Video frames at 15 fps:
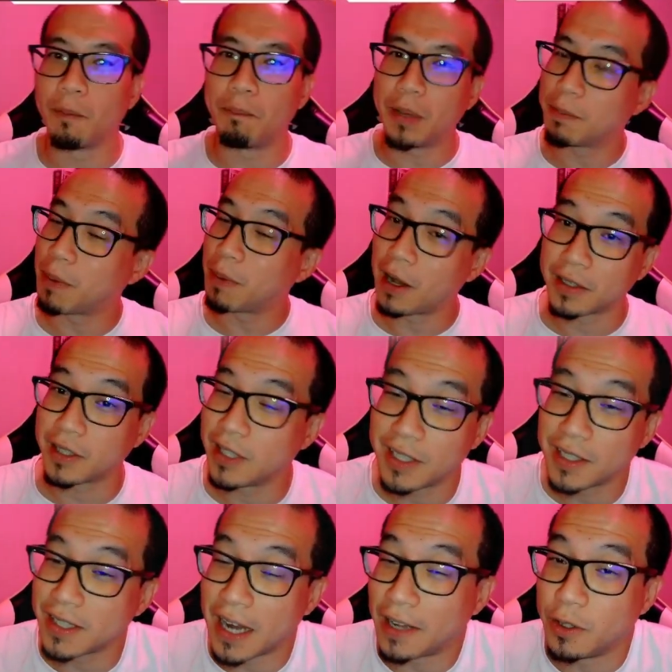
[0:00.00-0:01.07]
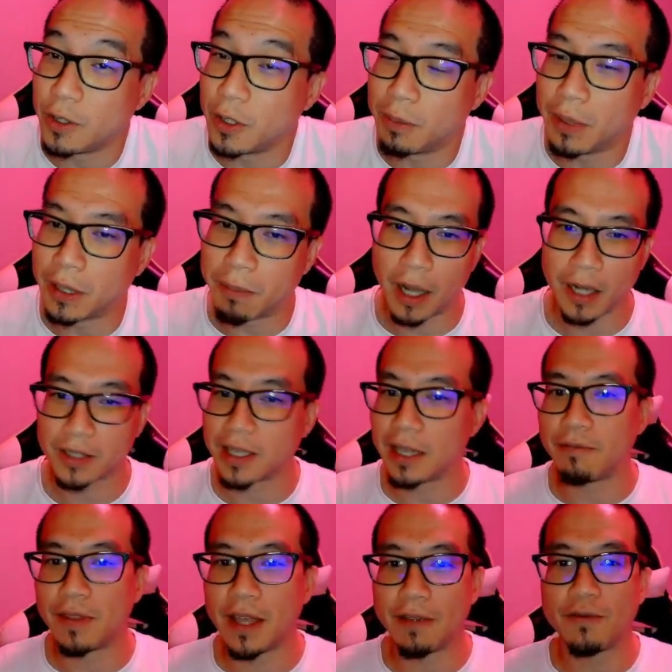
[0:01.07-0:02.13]
Big Box, this is not new to Big Box.
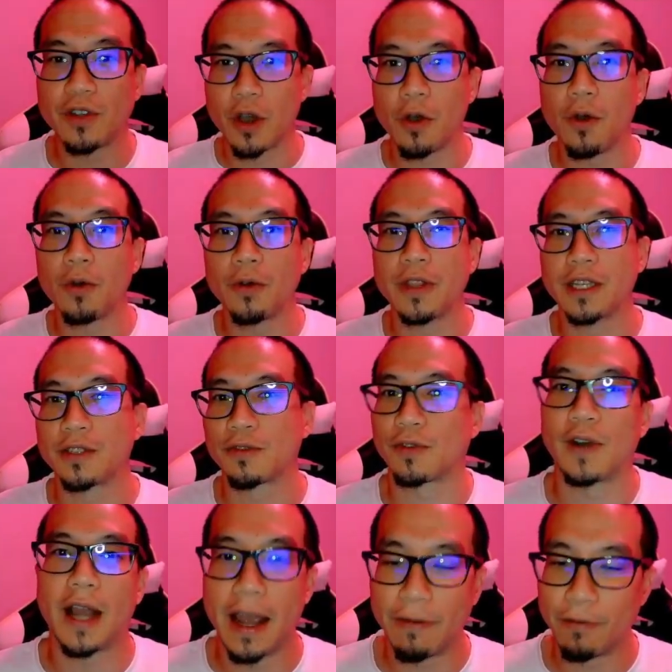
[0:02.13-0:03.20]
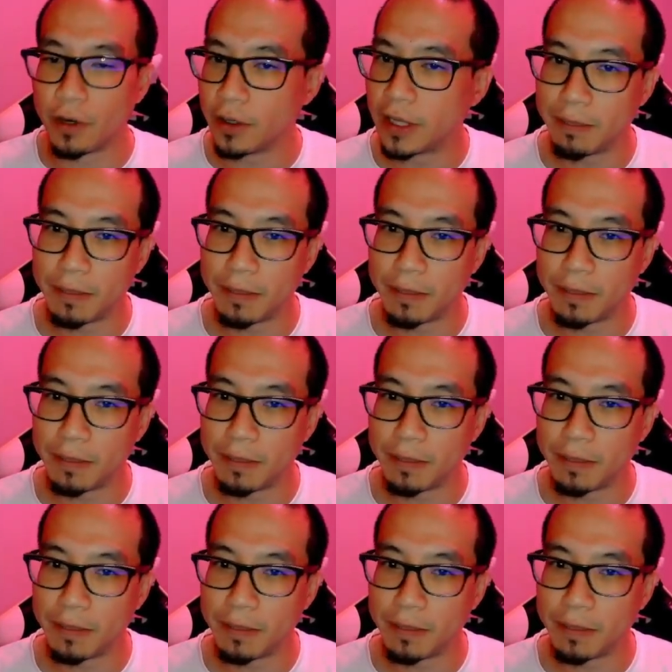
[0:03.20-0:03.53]
They've known this forever, and they've